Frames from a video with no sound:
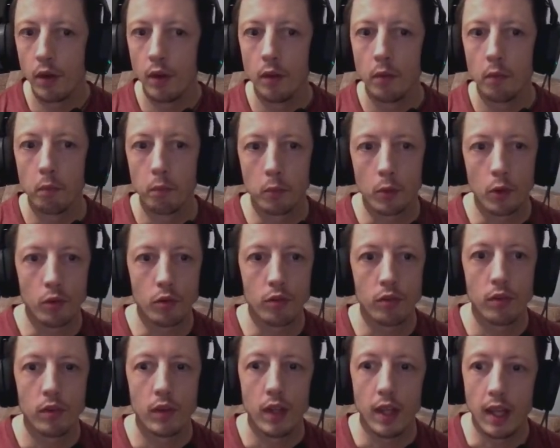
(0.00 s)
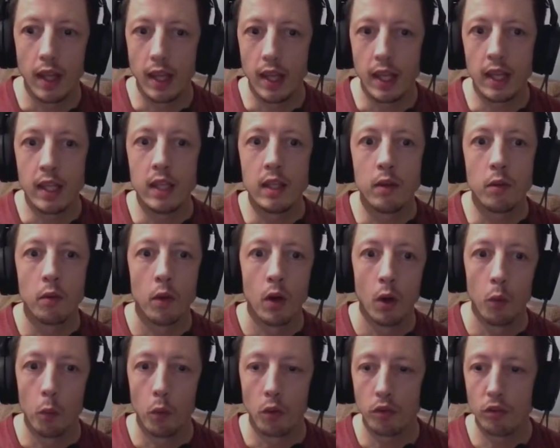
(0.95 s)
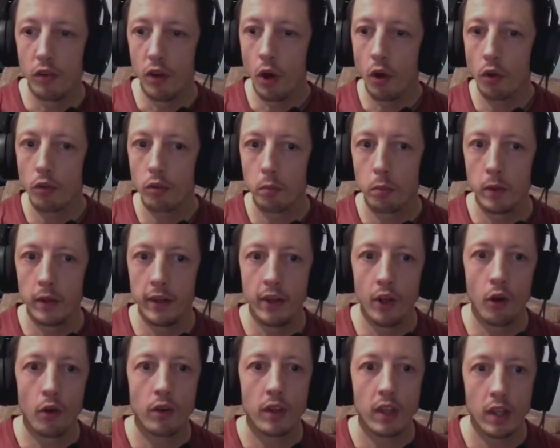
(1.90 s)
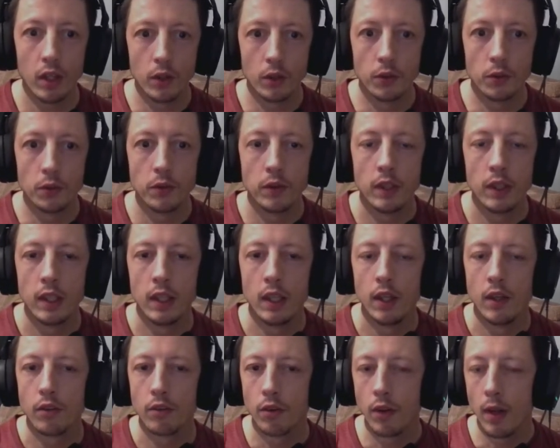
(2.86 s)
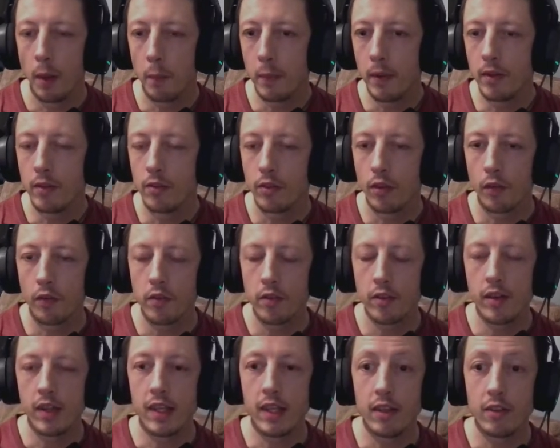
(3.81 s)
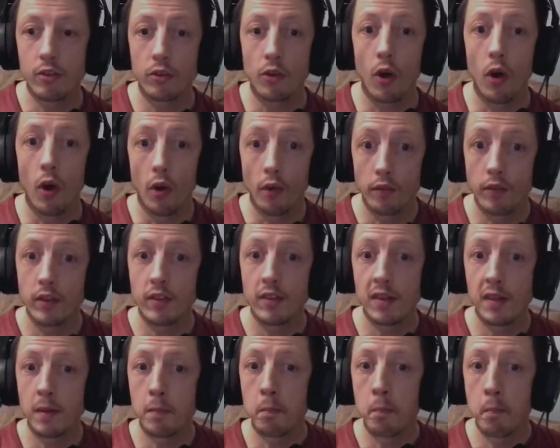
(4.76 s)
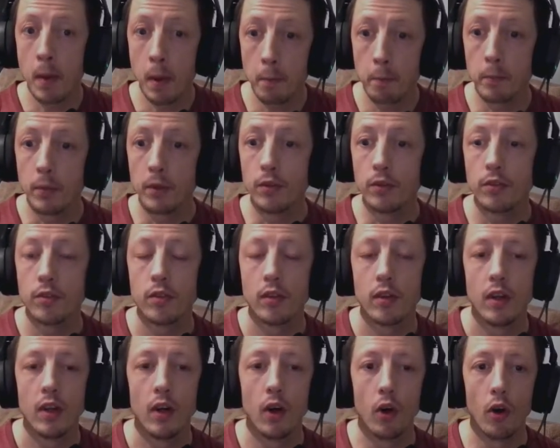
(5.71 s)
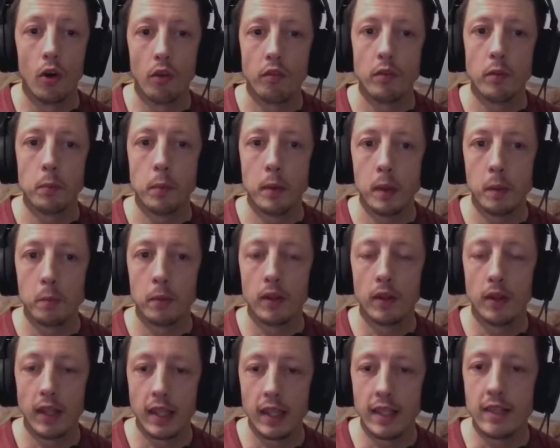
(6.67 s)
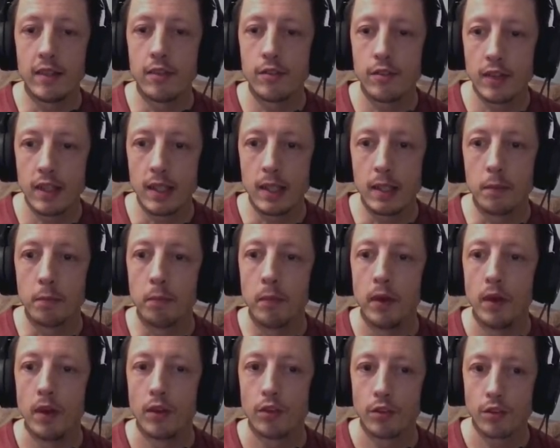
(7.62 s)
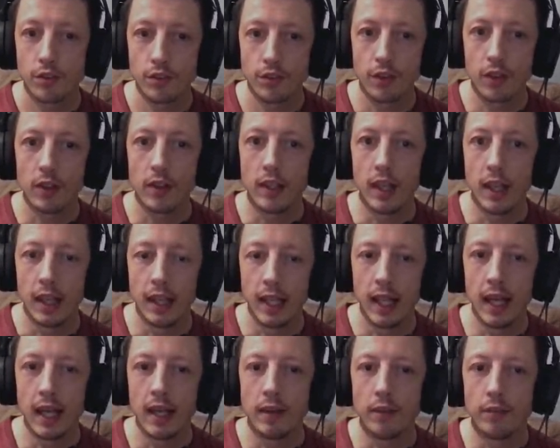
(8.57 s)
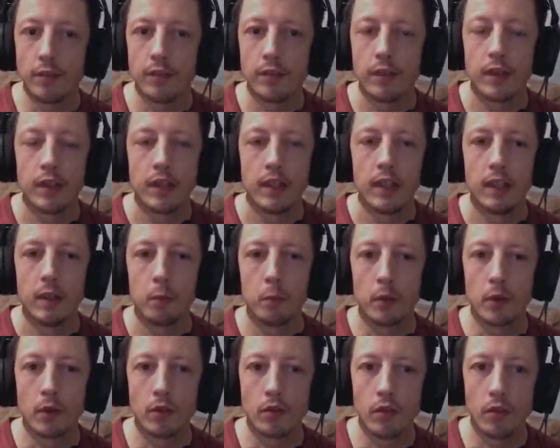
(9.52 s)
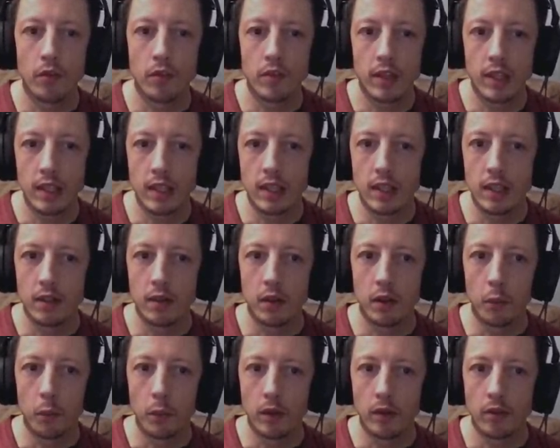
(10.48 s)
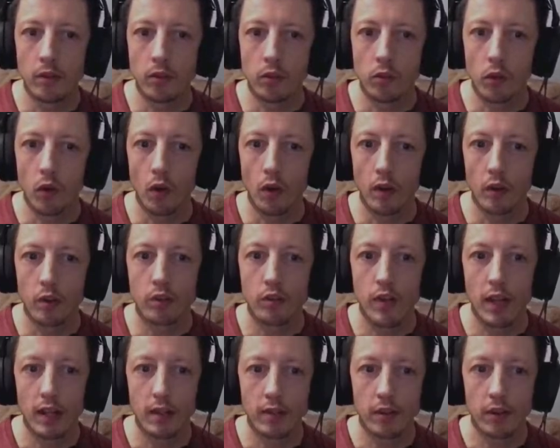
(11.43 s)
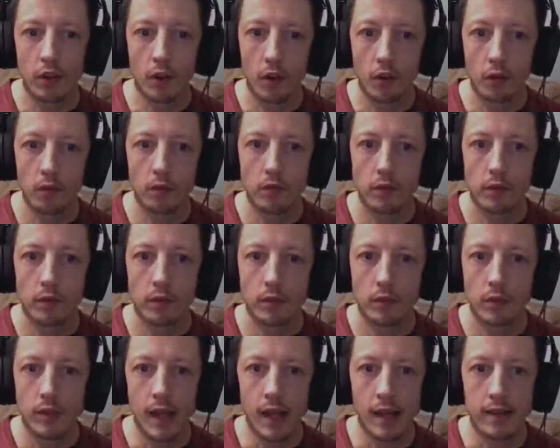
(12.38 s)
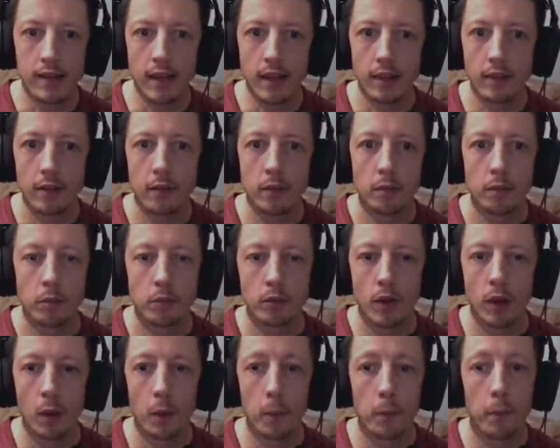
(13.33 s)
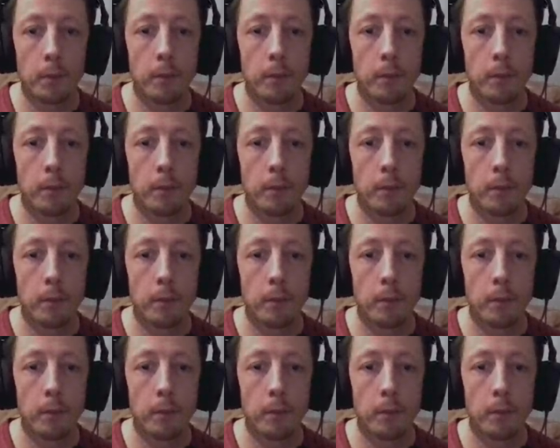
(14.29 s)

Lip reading: Because he was knocked but not killed. So that means obviously he's got other team members, or other people in his team still alive. Because obviously he went into crawling state and not dead. So